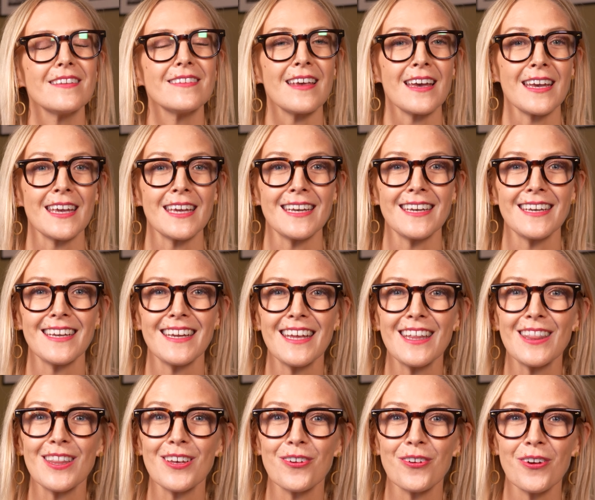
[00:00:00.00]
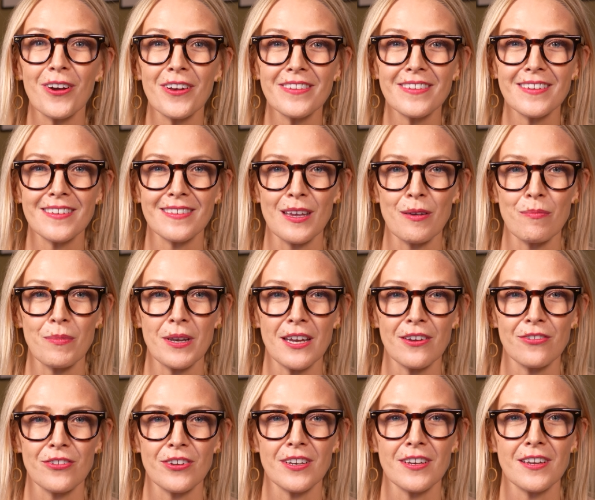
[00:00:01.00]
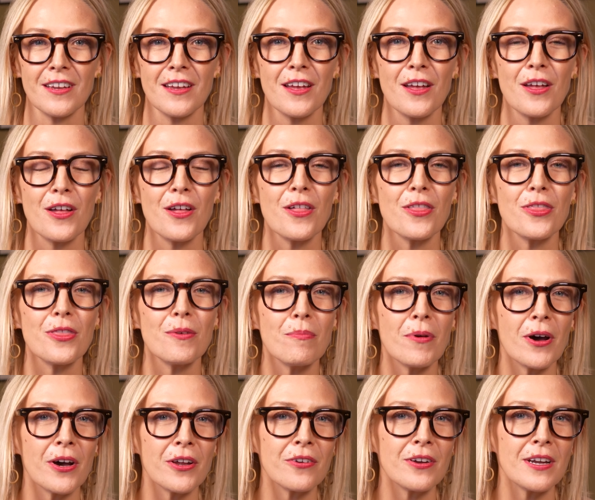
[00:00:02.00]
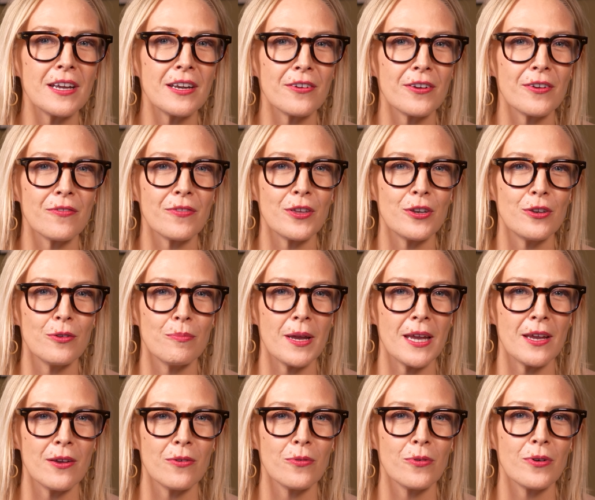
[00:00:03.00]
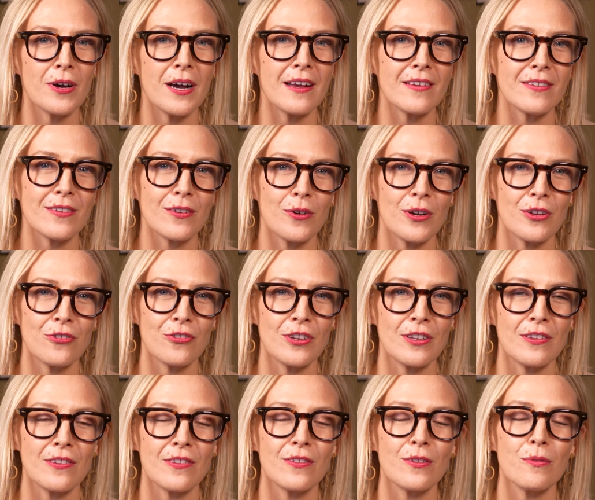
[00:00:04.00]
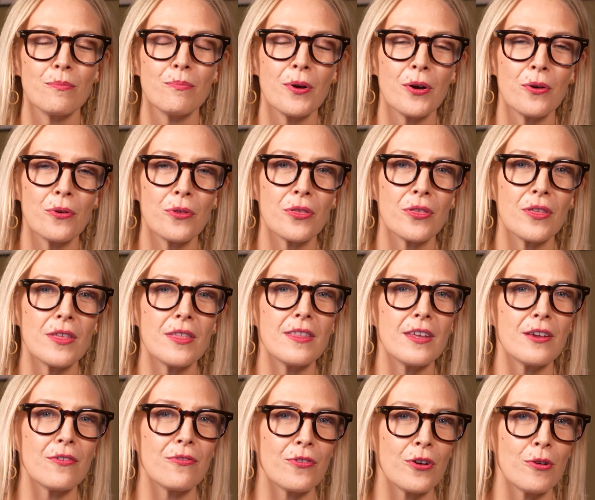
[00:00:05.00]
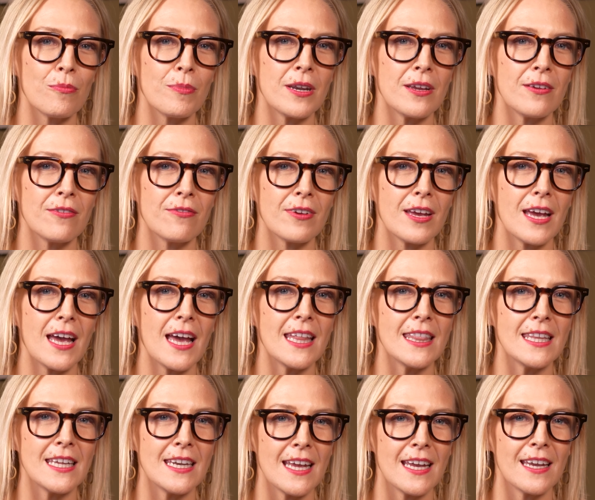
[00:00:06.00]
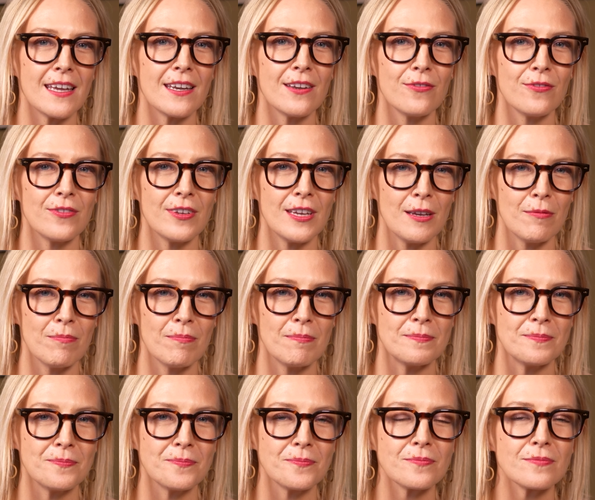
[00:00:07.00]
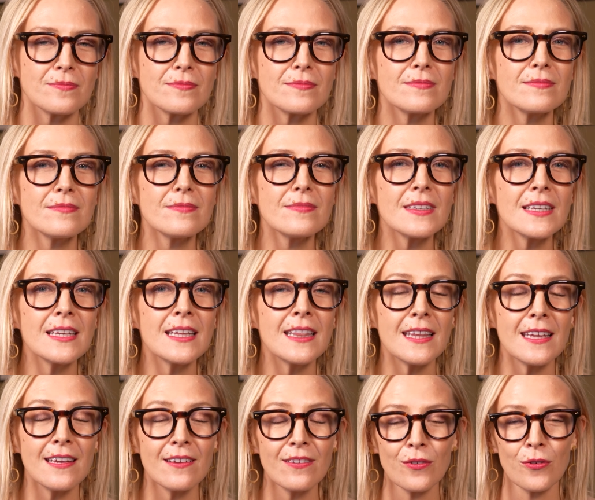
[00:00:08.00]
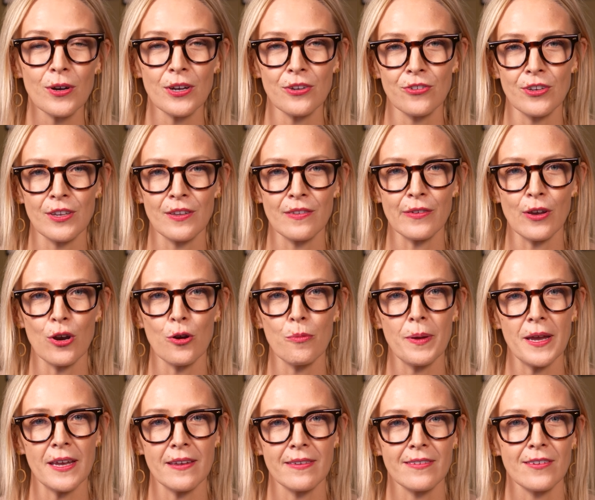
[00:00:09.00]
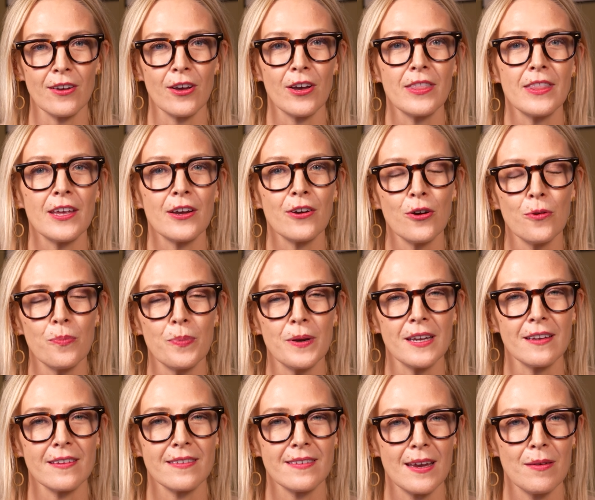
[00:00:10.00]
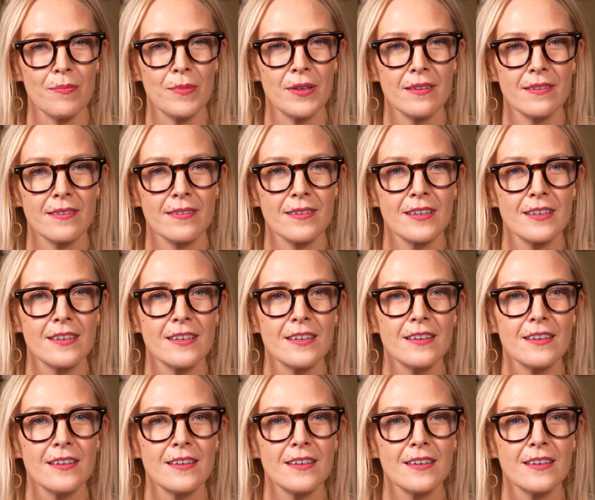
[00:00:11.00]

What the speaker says: Second, in the cross-examination, the moderator of the debate will ask questions to both the affirmative and the negative team. These questions are based on their opening statements.